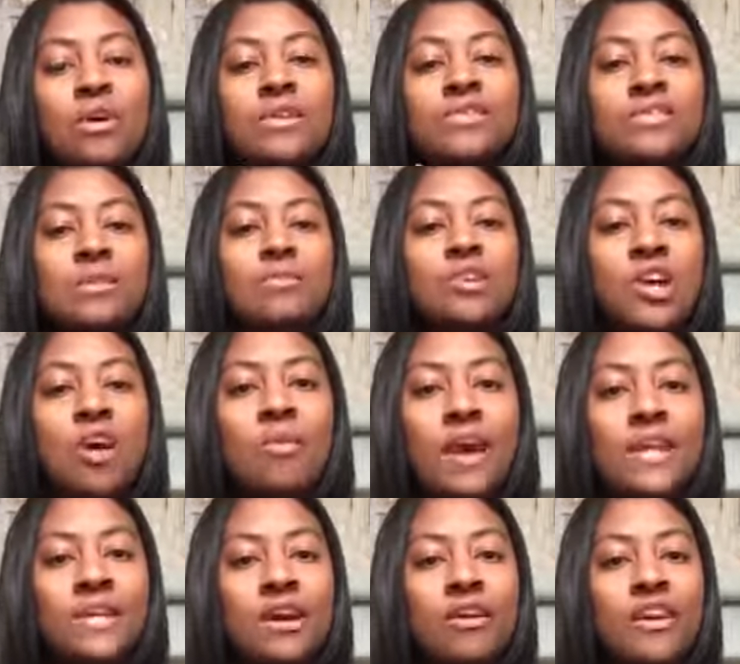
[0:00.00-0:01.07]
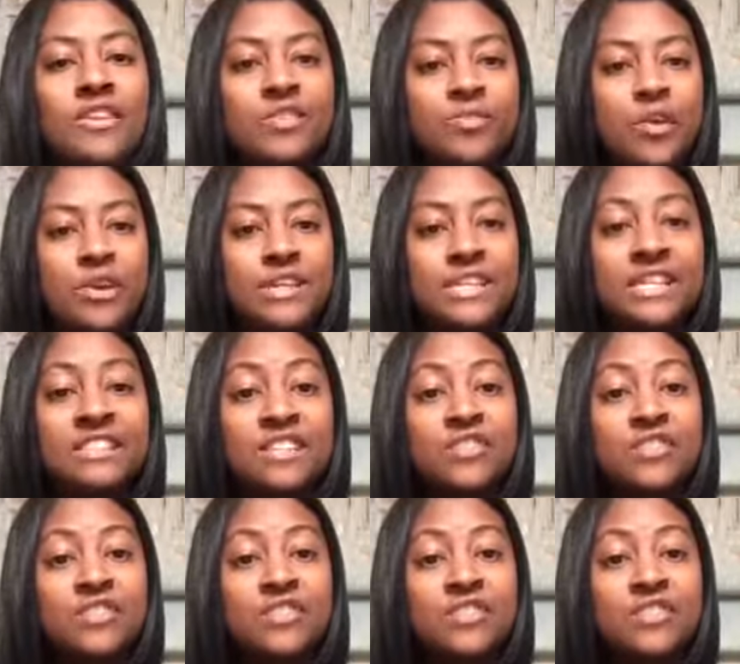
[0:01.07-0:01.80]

Some of y'all right now are experiencing